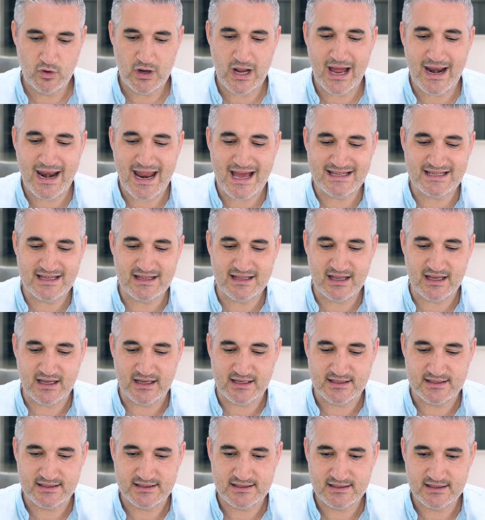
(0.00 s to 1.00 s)
What kind of nice it
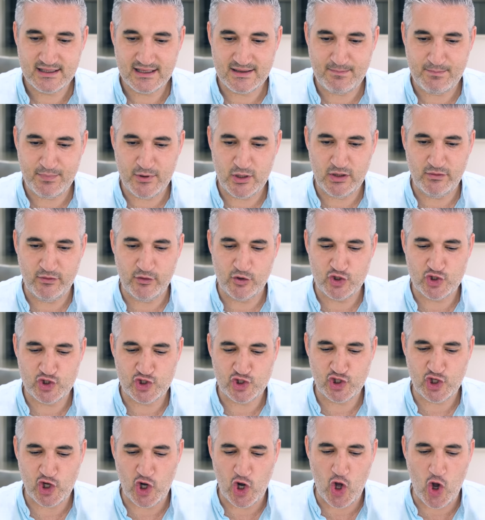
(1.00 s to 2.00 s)
is? A beautiful
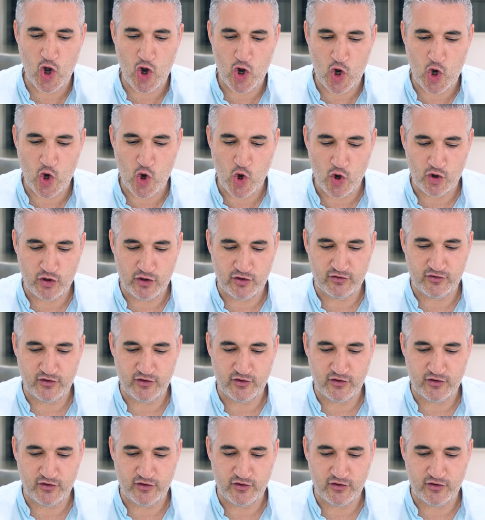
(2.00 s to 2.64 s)
slow cooked